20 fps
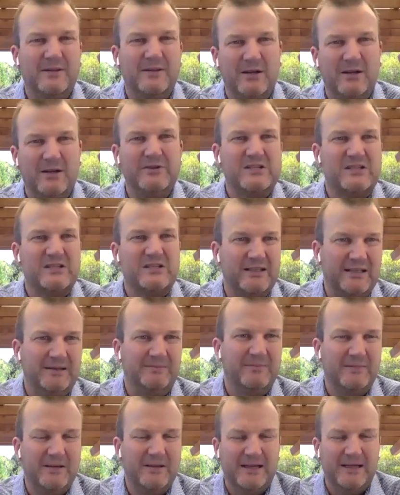And then obviously
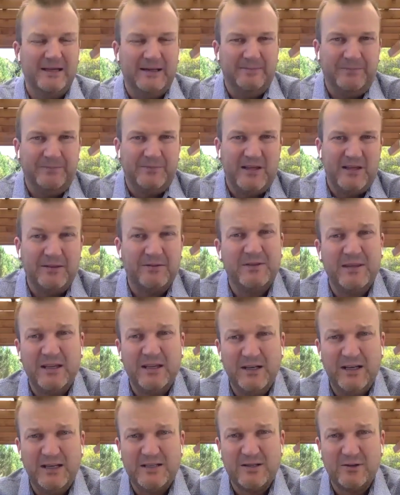the other
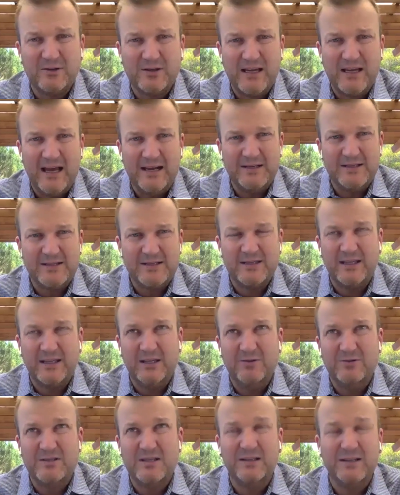thing you need to look at is the
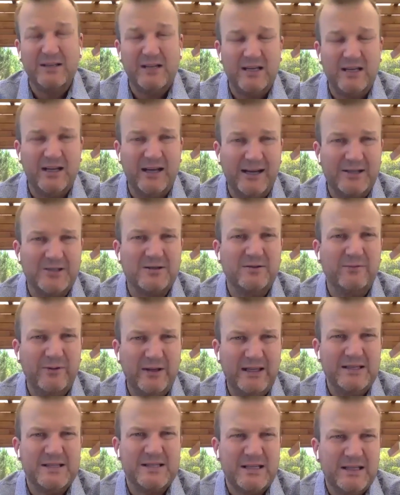utility connection
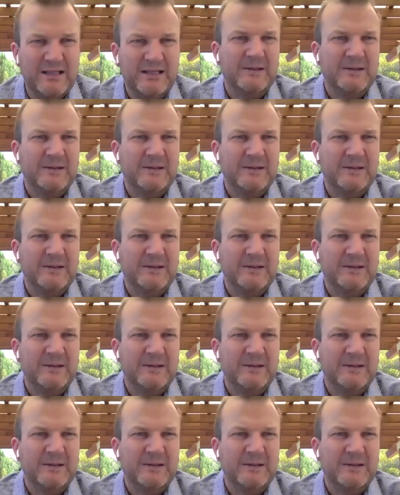fees,